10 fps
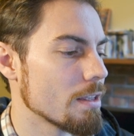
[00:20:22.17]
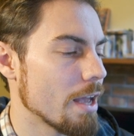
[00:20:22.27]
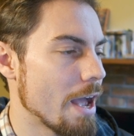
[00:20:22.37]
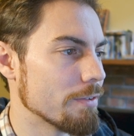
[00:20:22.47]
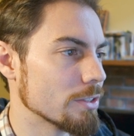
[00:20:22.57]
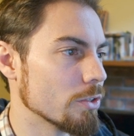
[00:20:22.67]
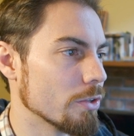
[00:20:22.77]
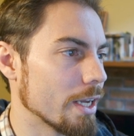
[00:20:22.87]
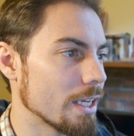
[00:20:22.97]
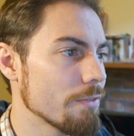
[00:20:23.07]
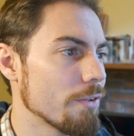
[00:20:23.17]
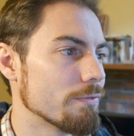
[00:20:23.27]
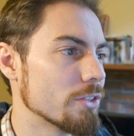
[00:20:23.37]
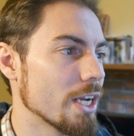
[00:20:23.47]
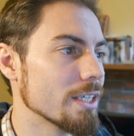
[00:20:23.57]
have it so like if
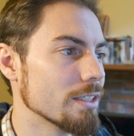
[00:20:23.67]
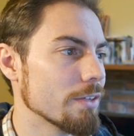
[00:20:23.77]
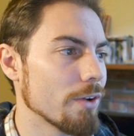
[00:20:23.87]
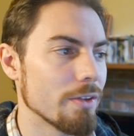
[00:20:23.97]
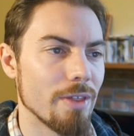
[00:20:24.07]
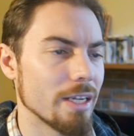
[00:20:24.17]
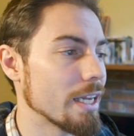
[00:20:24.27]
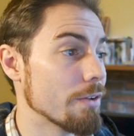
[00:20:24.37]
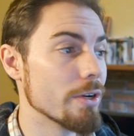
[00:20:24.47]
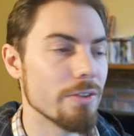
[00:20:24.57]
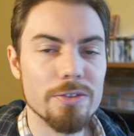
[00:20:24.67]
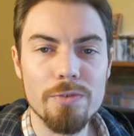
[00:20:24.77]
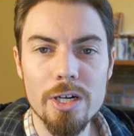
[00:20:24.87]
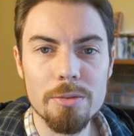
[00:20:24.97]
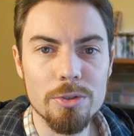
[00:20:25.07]
I like get rid of this
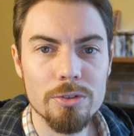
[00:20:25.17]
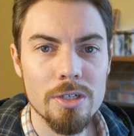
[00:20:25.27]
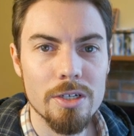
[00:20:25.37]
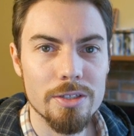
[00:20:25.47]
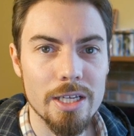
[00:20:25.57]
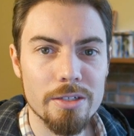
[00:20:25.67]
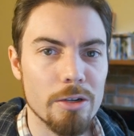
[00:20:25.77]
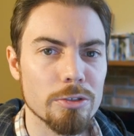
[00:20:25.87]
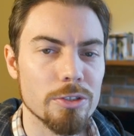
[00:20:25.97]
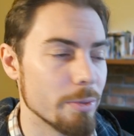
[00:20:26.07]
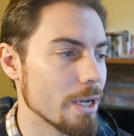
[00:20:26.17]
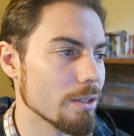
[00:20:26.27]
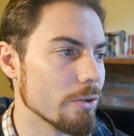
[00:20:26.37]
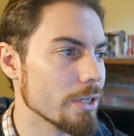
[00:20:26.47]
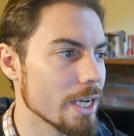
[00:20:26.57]
variable, then it'll still be
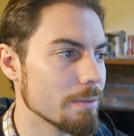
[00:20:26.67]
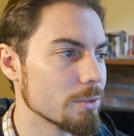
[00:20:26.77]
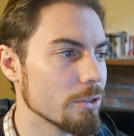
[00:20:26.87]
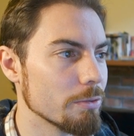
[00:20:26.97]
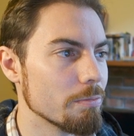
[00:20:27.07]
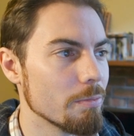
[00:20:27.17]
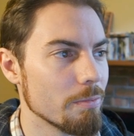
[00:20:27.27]
able to load a game. So